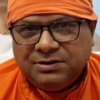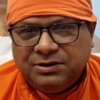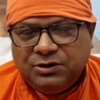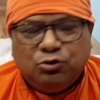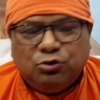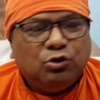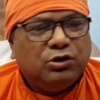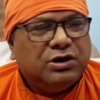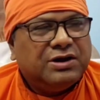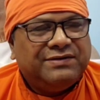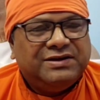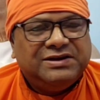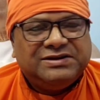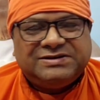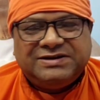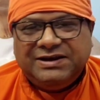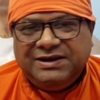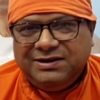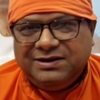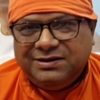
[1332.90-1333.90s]
You don't have any
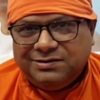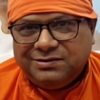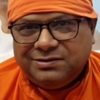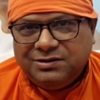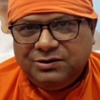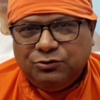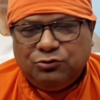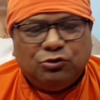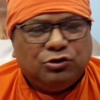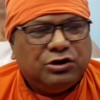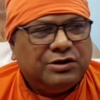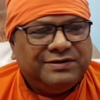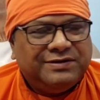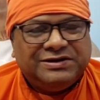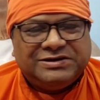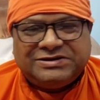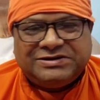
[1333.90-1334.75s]
sin. You don't have any